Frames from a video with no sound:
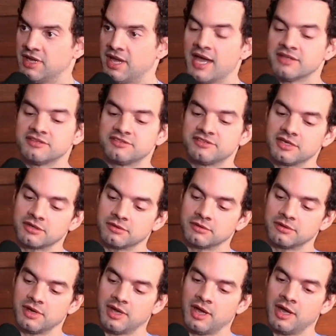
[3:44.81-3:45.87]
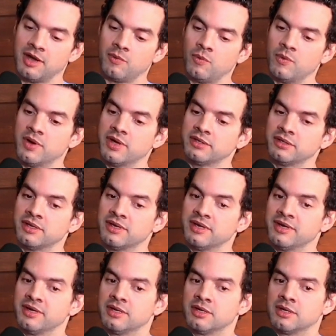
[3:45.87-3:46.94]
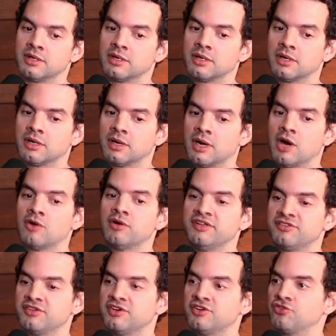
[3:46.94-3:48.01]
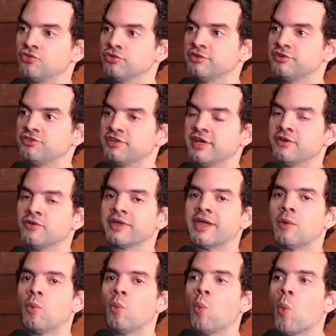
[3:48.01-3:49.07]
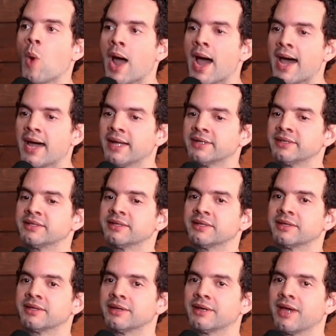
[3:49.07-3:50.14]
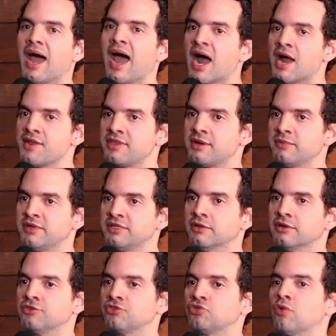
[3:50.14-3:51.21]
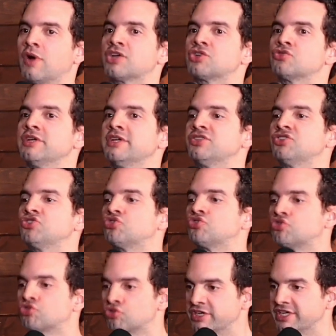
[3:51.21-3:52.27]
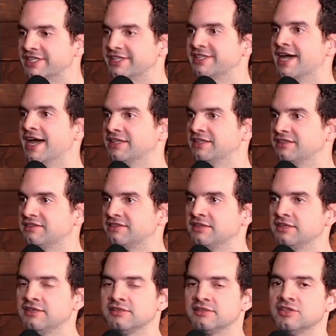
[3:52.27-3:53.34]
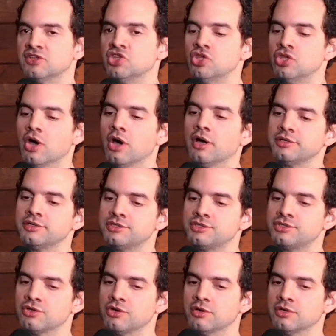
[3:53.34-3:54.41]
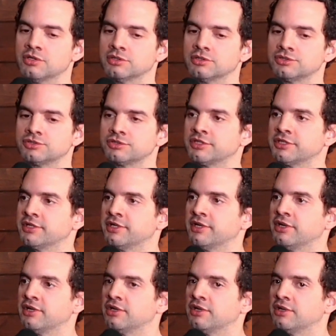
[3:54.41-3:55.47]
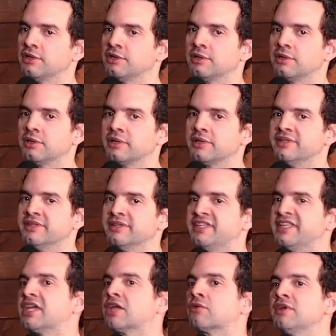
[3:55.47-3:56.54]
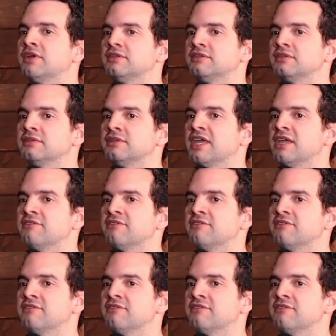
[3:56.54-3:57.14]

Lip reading: And second, I want our listeners to understand, okay, what Artemed does to actually treat that disease, not just decrease the